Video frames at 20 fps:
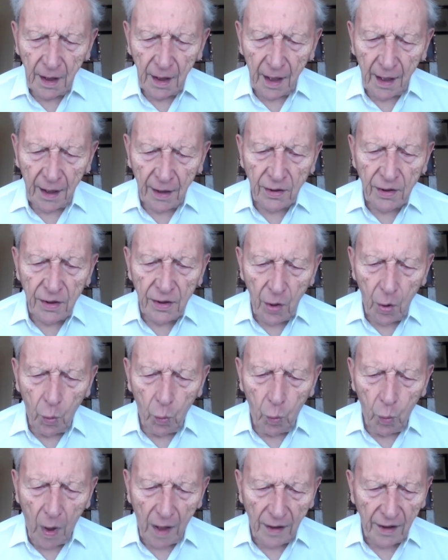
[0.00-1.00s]
and
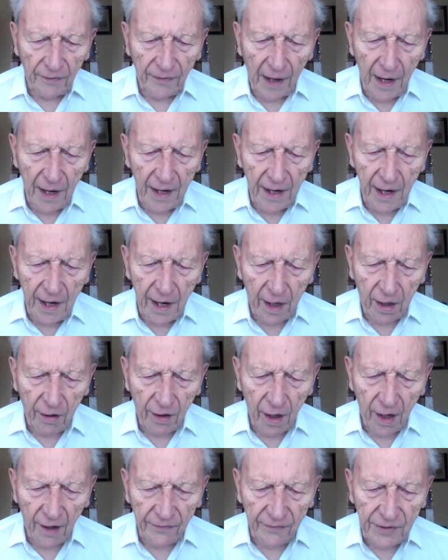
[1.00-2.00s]
One of Our
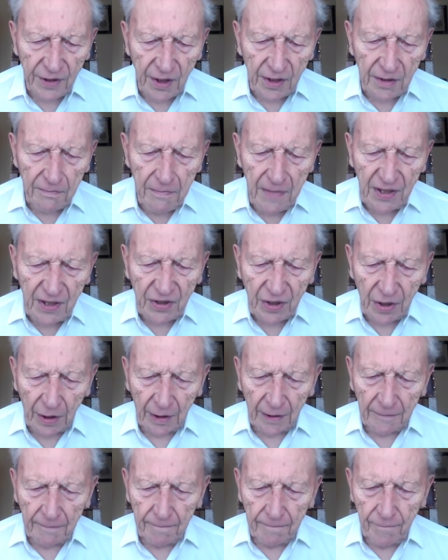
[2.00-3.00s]
Aircraft is
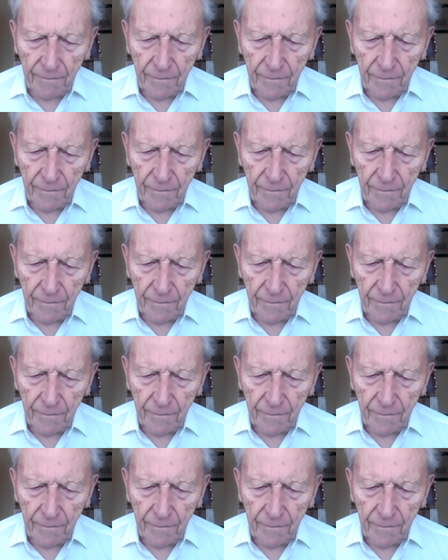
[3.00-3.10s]
Missing.